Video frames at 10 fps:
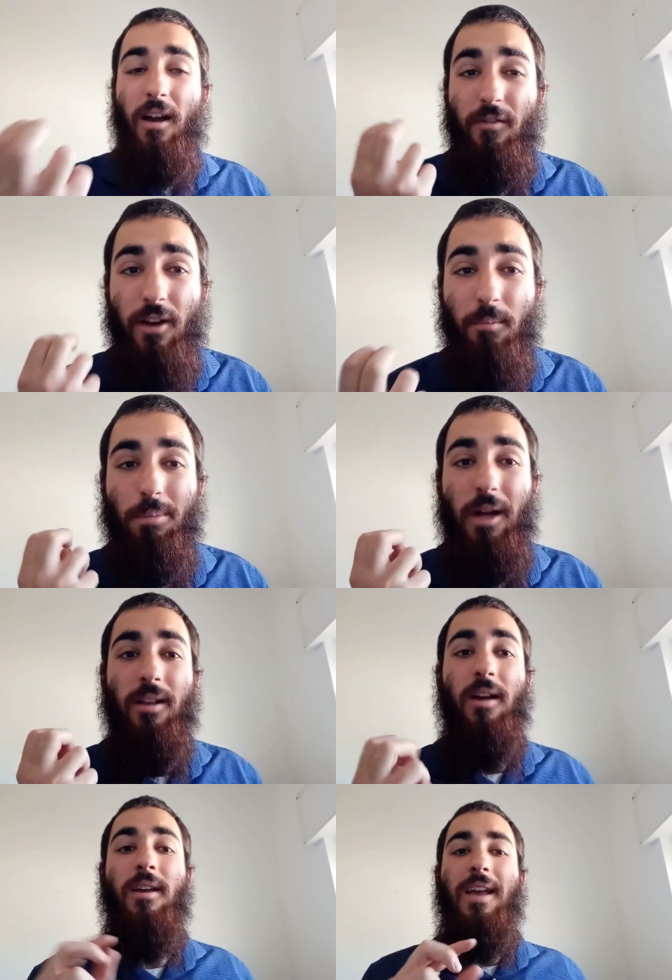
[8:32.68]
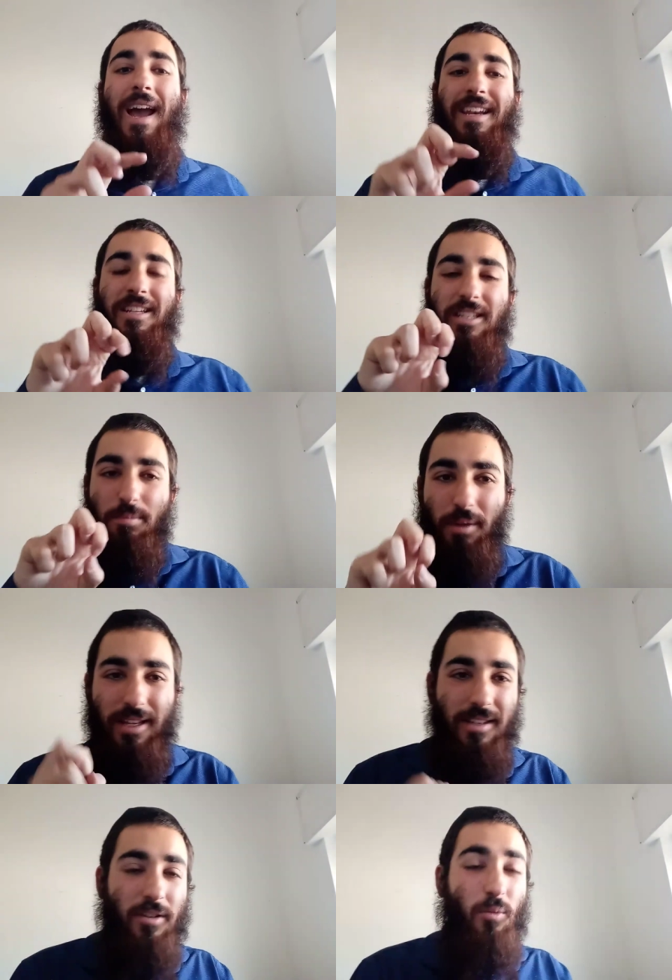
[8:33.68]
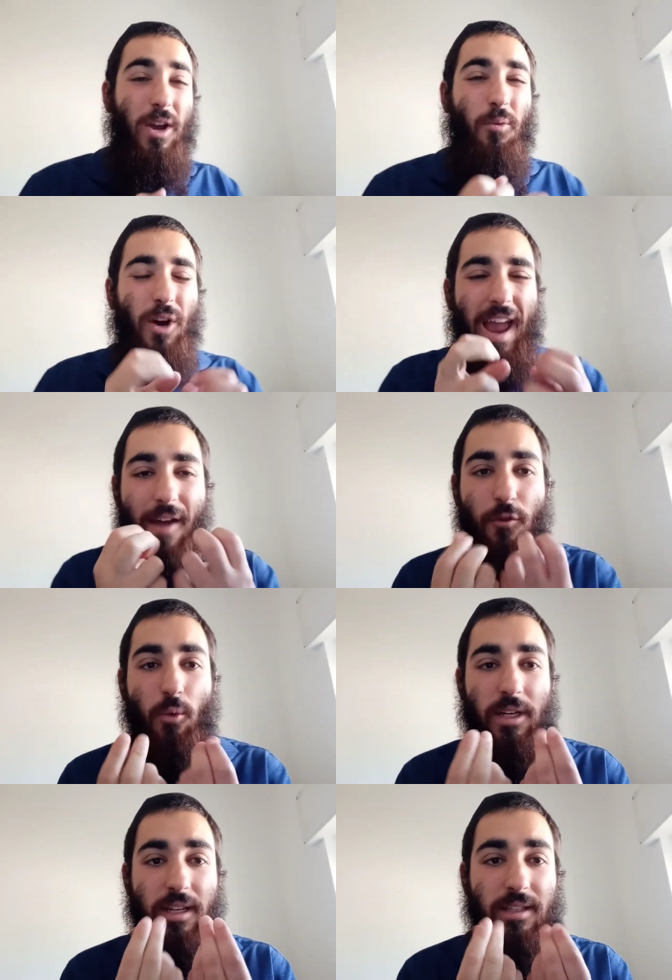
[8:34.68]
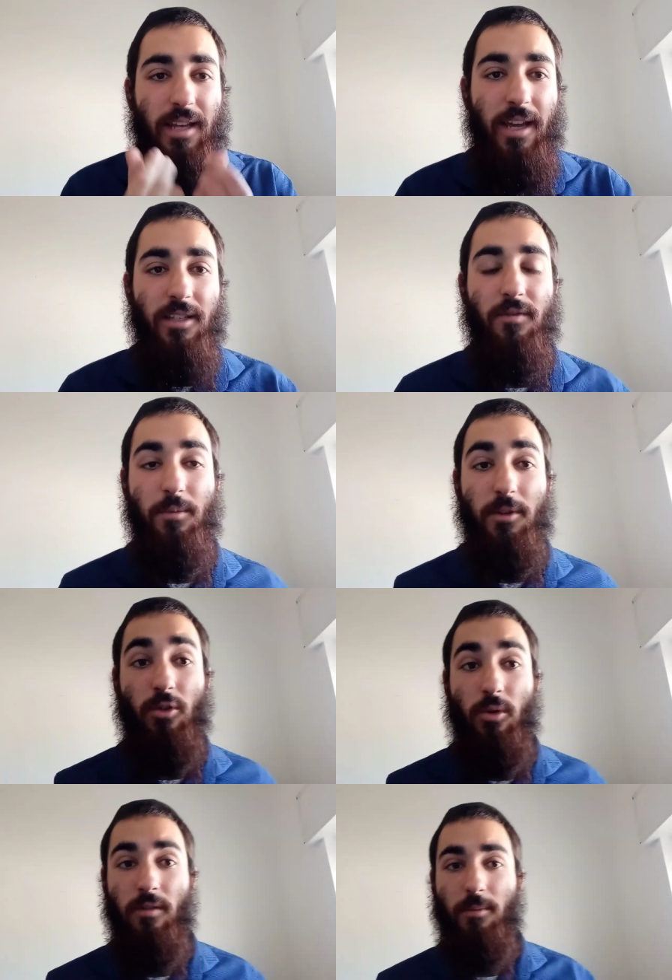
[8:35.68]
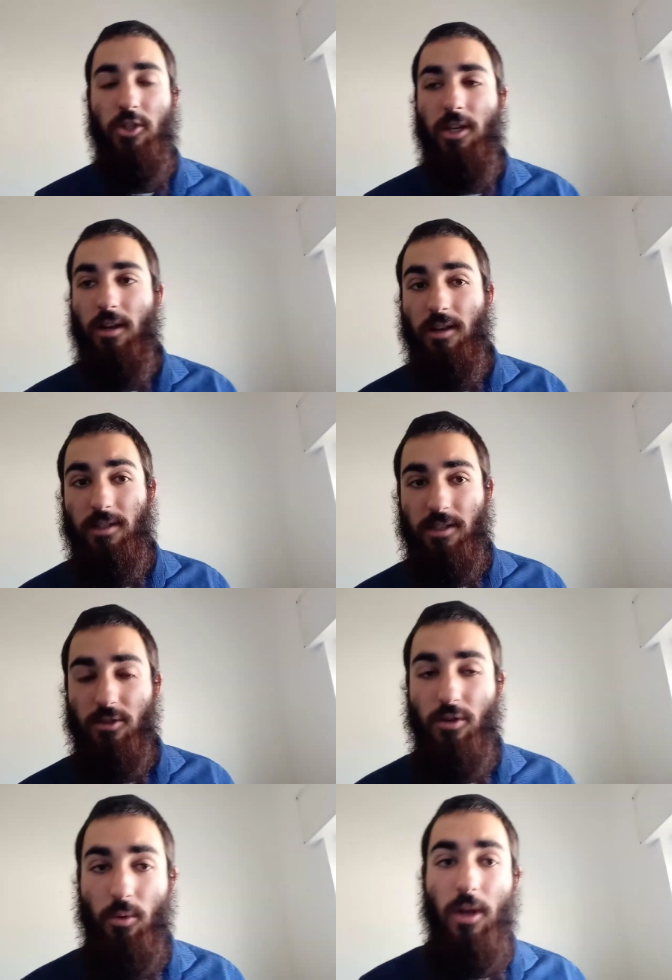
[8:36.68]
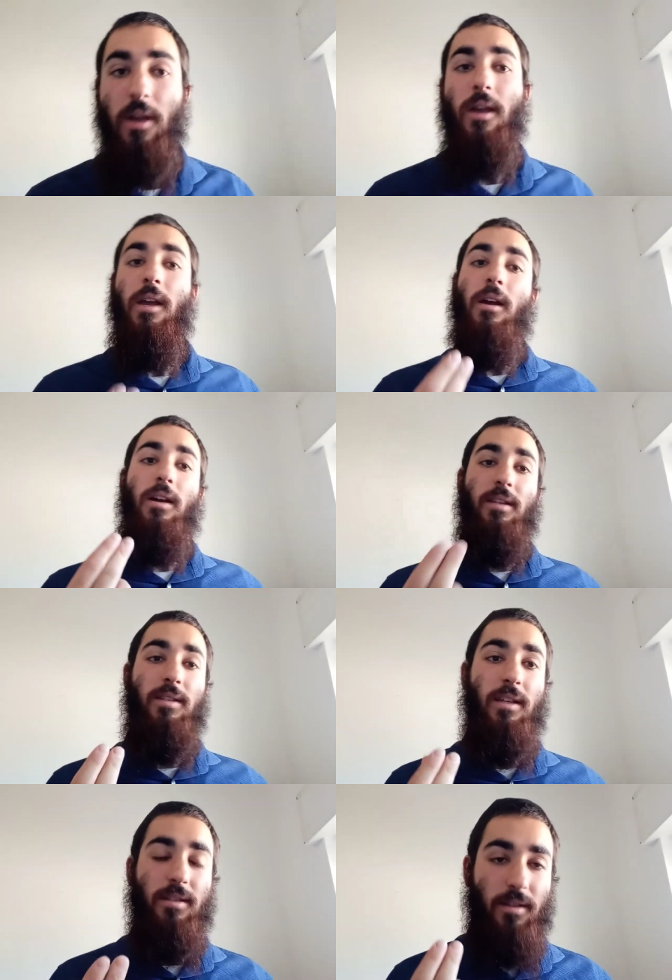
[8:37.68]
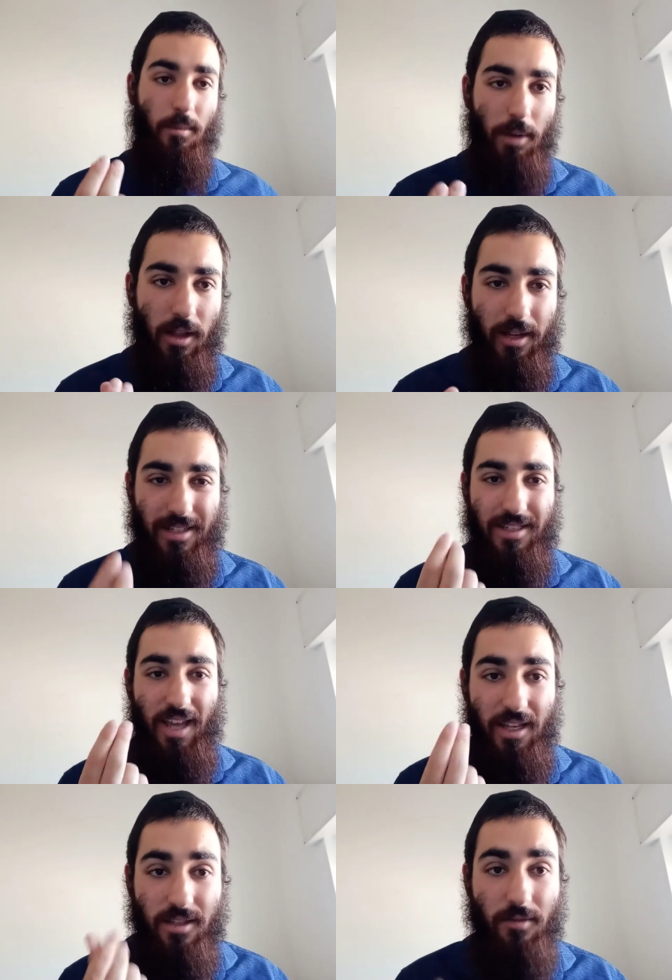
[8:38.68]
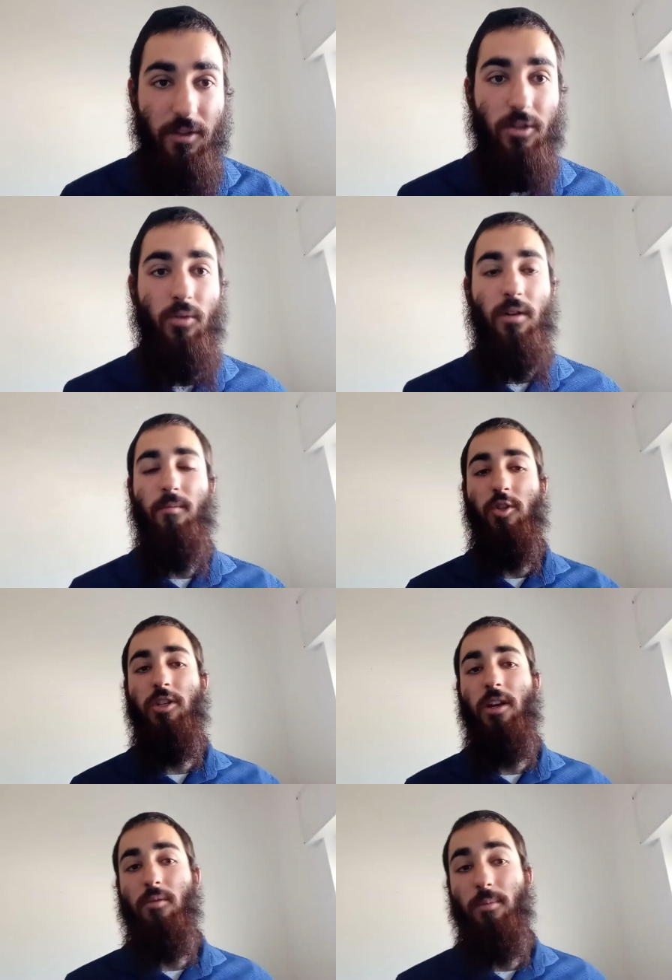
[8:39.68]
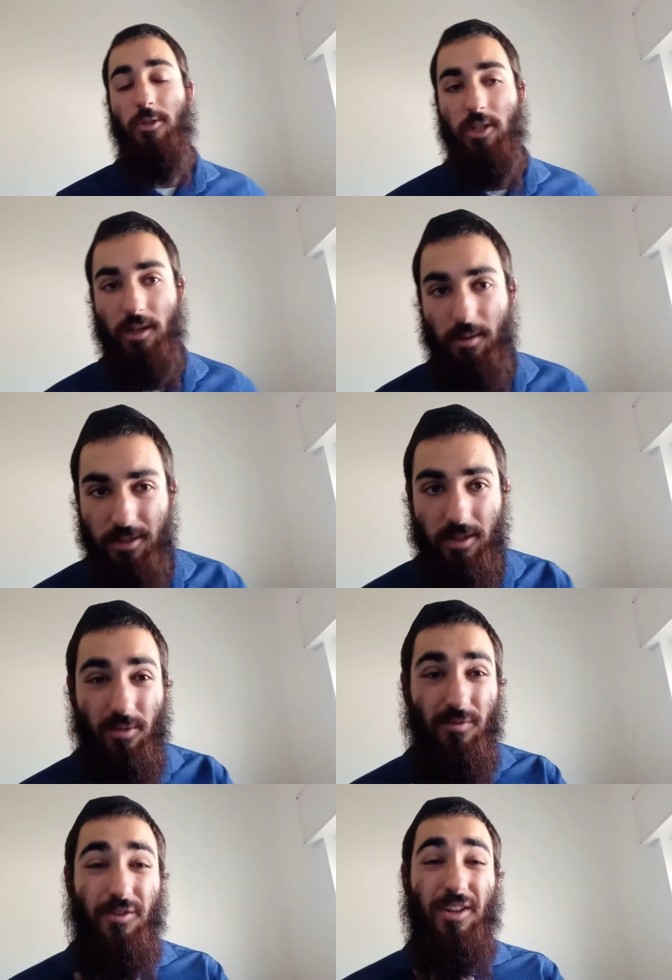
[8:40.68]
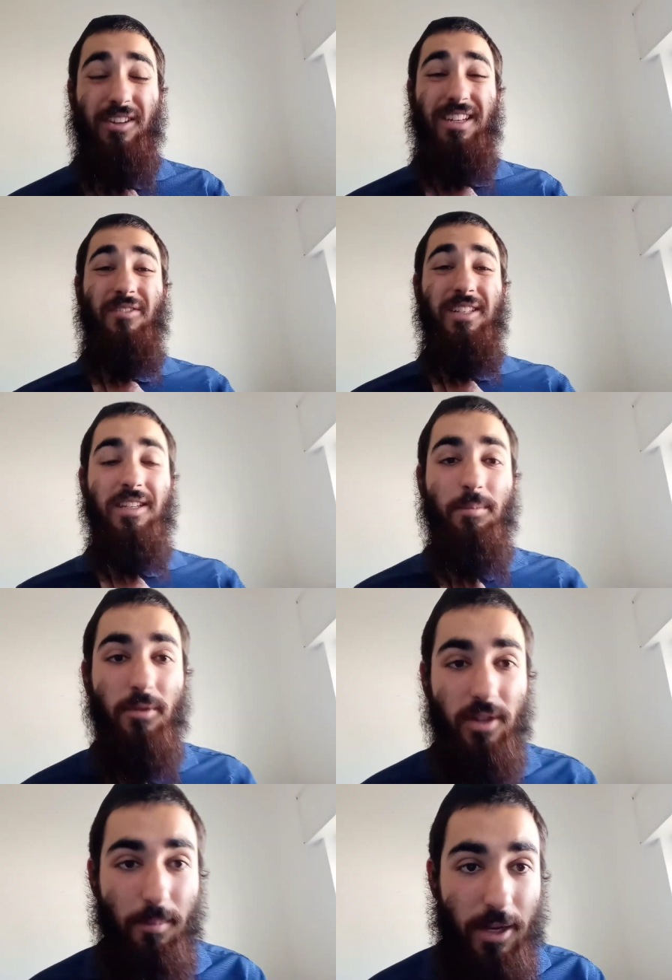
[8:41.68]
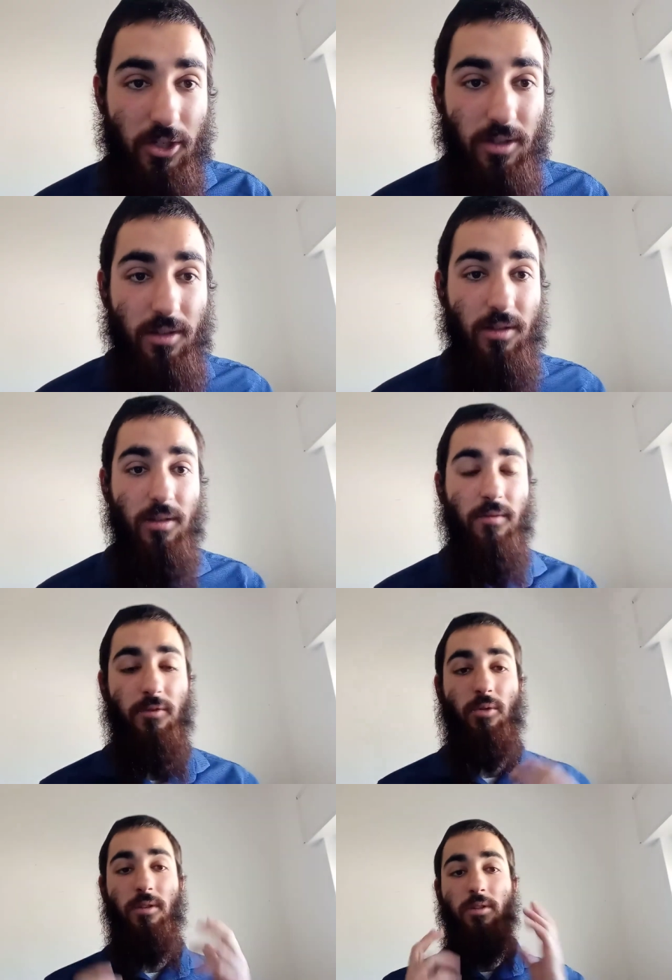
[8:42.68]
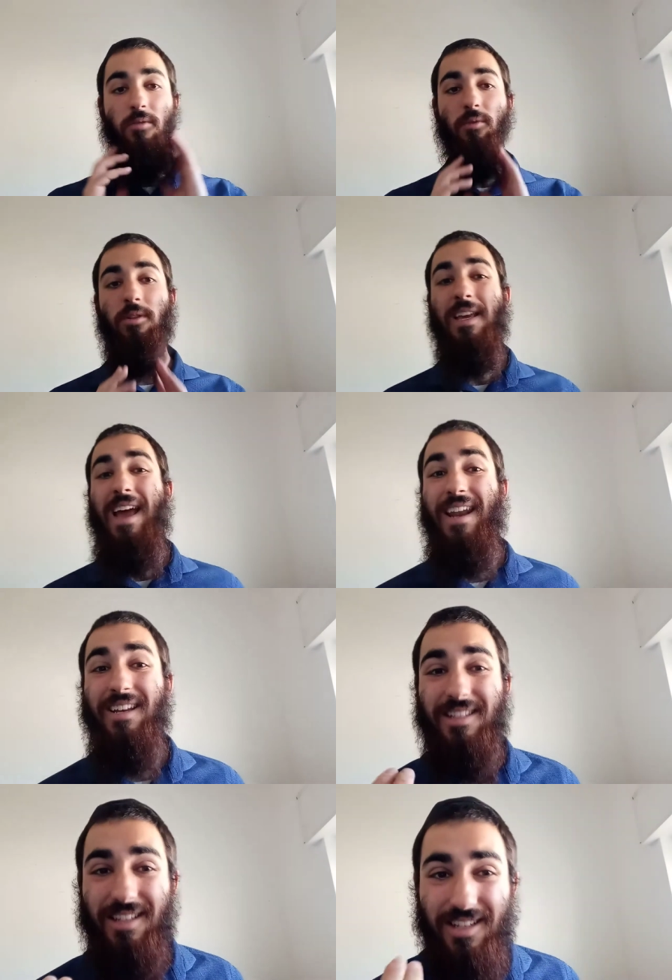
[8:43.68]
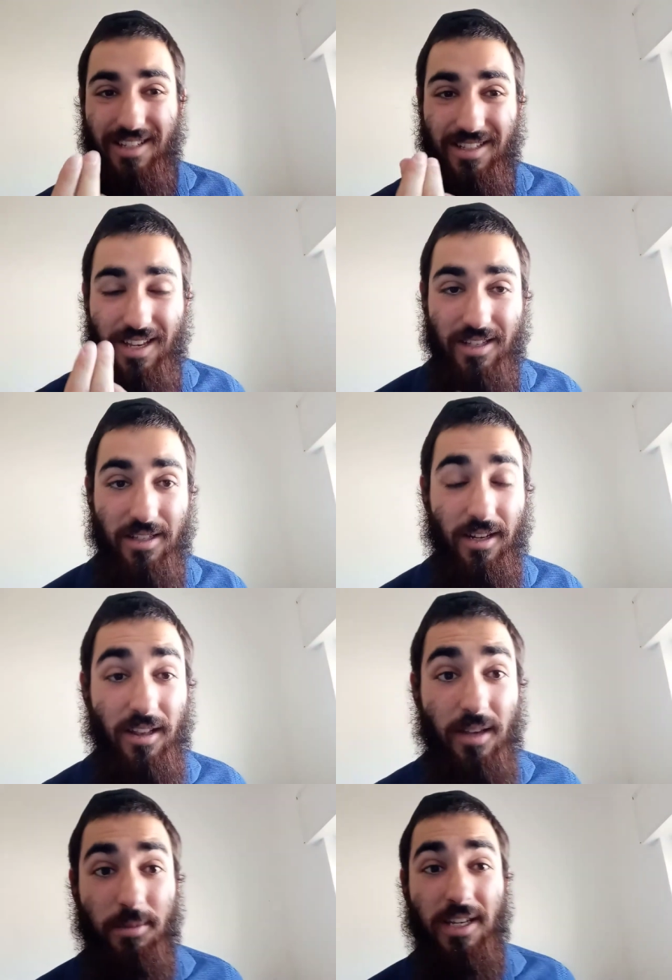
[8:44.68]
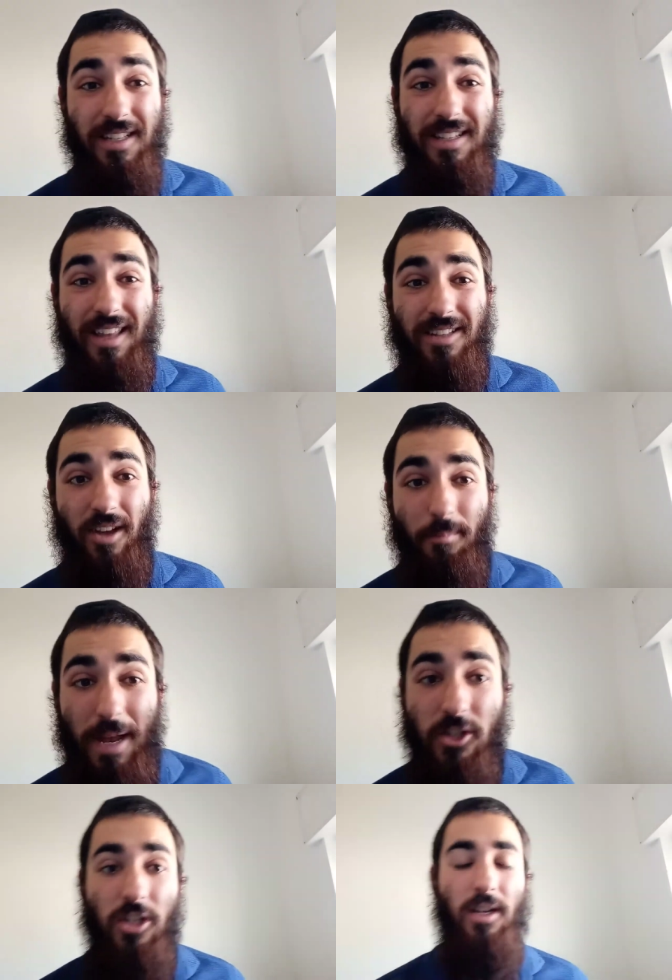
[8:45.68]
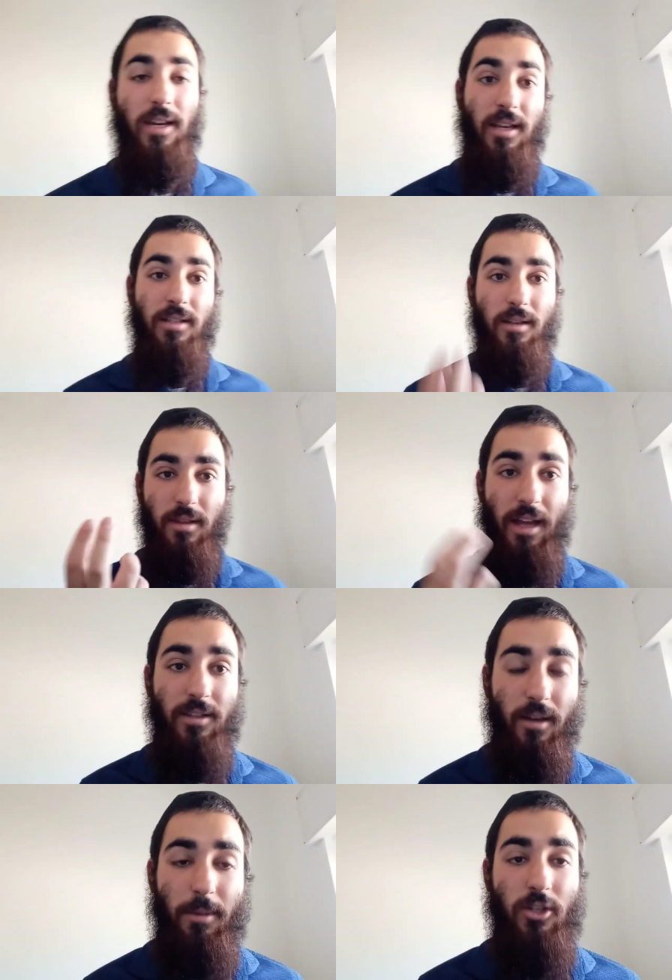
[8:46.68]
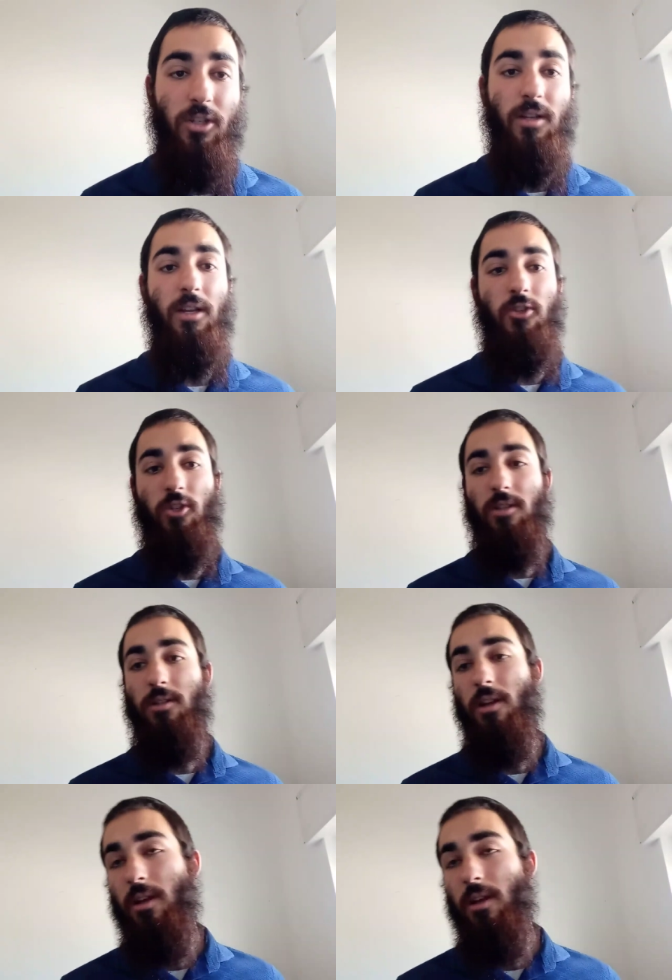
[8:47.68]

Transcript: of Kabbalah, and he explained it in a way where everyone can taste from the Torah of Mashiach. Because as you know, Chassidus Kabbalah, it's a taste of the Torah of Moshiach. When Moshiach comes, he's going to reveal an even deeper dimension of Torah to the world. And Chassidus is a glimpse into that dimension. It is that dimension. It's just